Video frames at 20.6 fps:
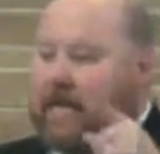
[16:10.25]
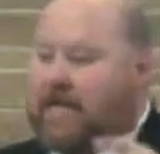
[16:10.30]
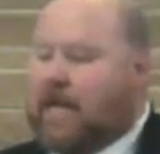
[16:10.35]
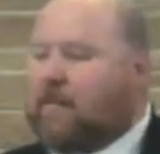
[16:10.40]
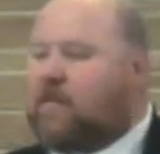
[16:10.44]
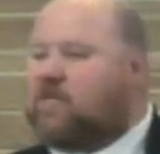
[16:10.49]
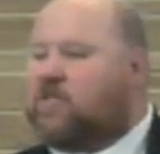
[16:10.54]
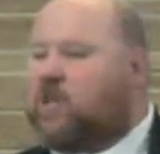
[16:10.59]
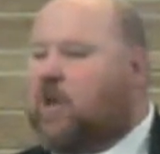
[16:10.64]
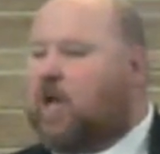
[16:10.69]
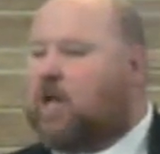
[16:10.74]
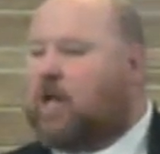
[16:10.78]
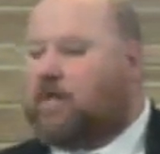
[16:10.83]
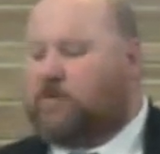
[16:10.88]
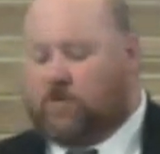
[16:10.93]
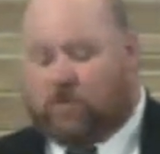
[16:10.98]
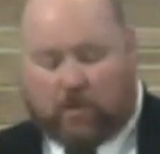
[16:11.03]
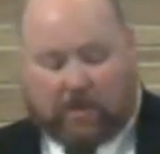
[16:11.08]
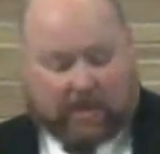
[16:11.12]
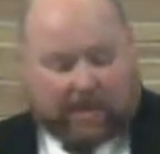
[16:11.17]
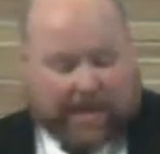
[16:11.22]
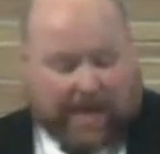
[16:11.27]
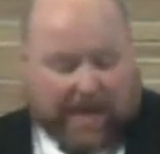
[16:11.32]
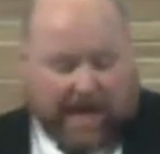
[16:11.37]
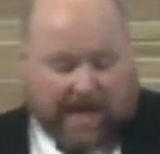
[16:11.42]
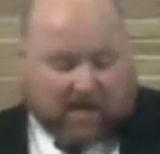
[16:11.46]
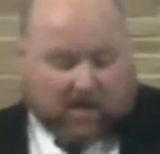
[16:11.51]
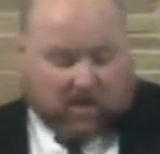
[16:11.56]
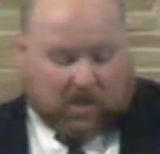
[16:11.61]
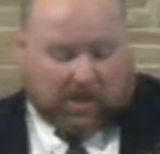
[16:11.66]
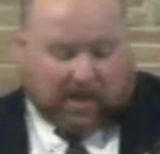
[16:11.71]
That wasn't all he was willing to
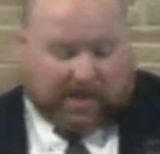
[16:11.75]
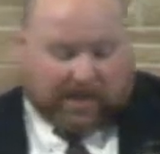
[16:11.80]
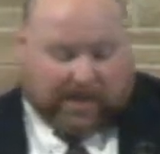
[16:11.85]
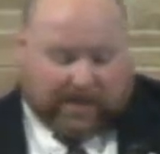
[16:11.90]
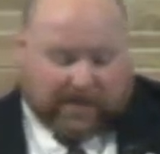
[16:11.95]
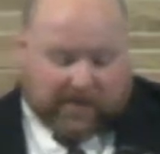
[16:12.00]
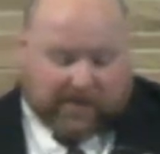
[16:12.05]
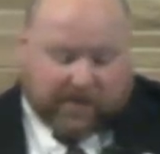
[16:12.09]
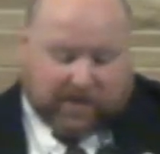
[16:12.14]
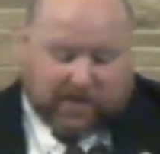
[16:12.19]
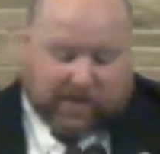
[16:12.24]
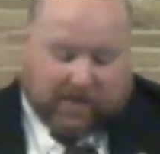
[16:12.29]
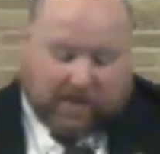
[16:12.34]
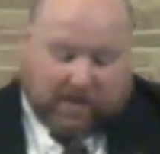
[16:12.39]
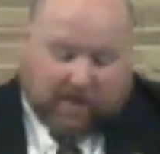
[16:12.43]
ask. Look at this.